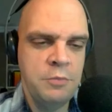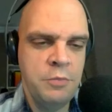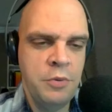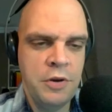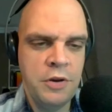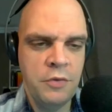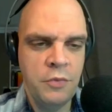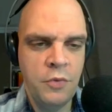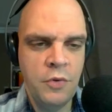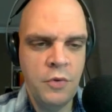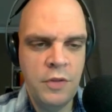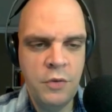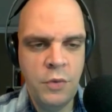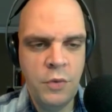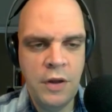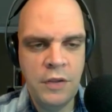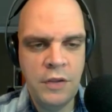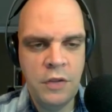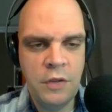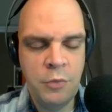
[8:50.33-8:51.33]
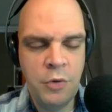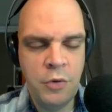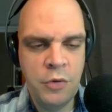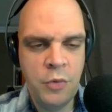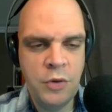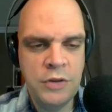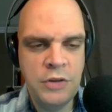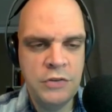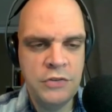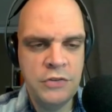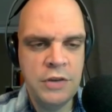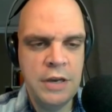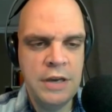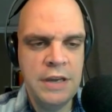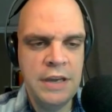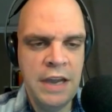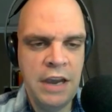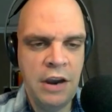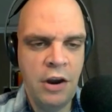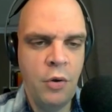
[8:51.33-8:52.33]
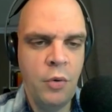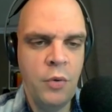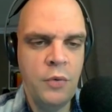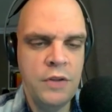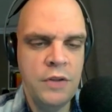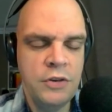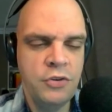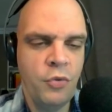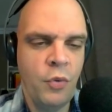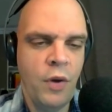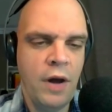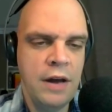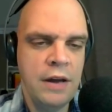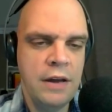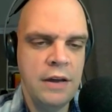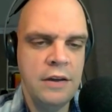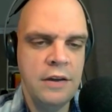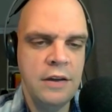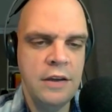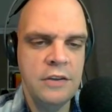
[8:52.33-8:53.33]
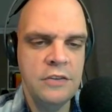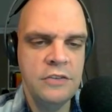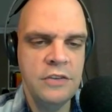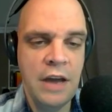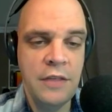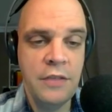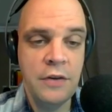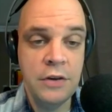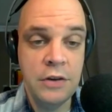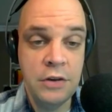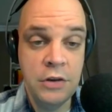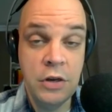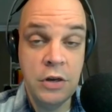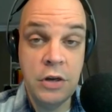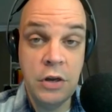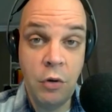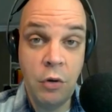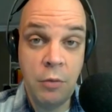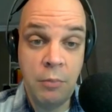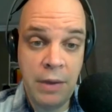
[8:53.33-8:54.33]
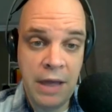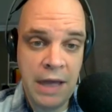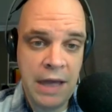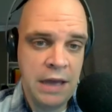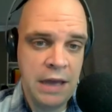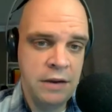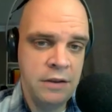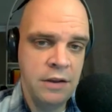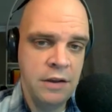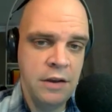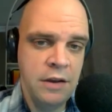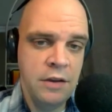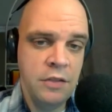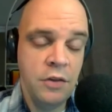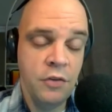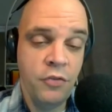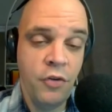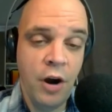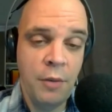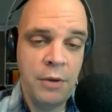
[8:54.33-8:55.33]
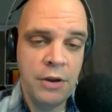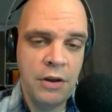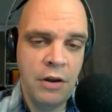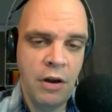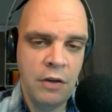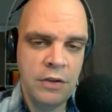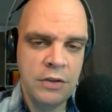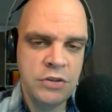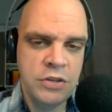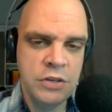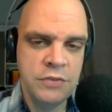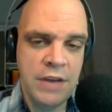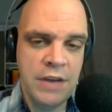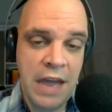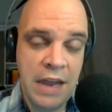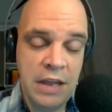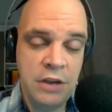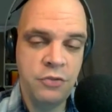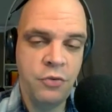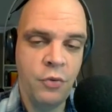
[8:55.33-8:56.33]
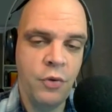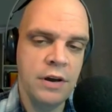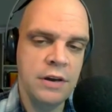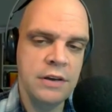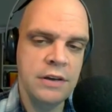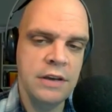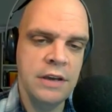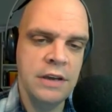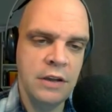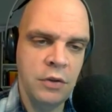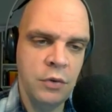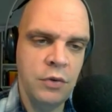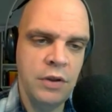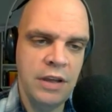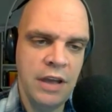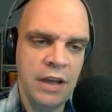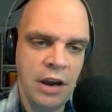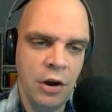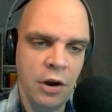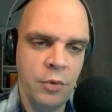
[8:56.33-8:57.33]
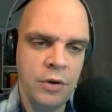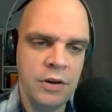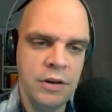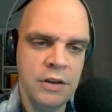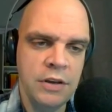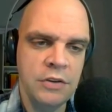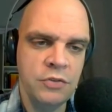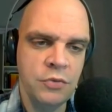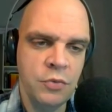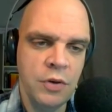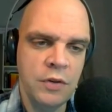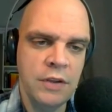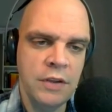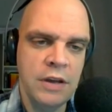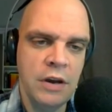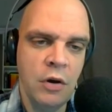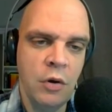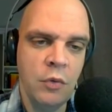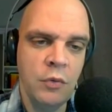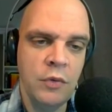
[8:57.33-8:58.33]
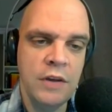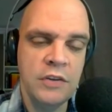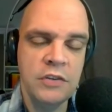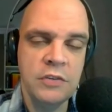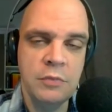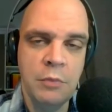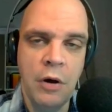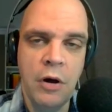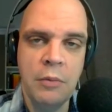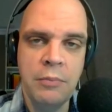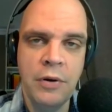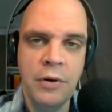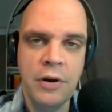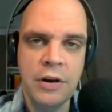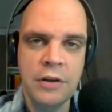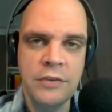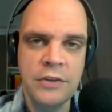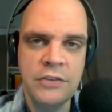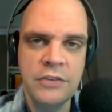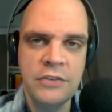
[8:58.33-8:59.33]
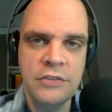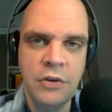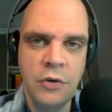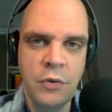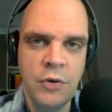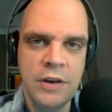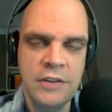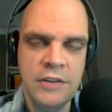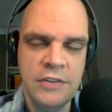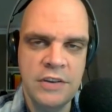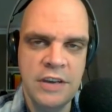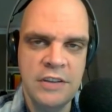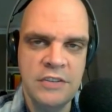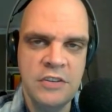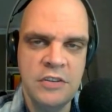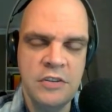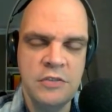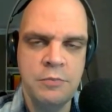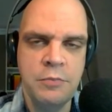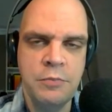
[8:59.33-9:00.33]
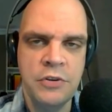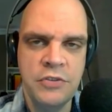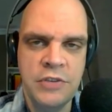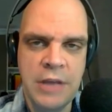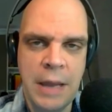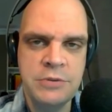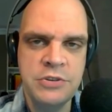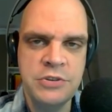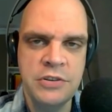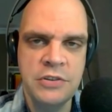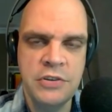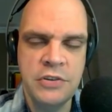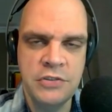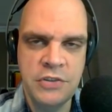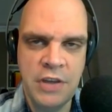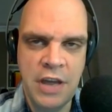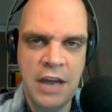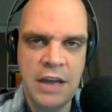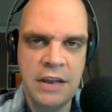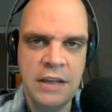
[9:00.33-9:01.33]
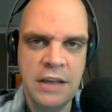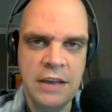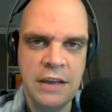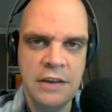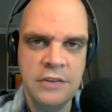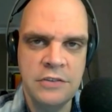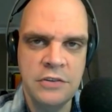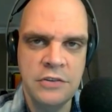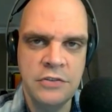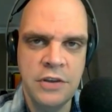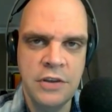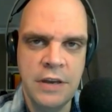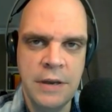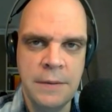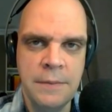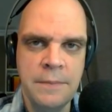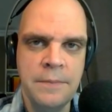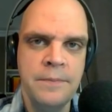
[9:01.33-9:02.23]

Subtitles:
put it really well in the book when you say heroin, the drug, is neither good nor bad. The pharmacology of any drug, including heroin, is really only a small part of its story. It's perception in society, I guess you're saying.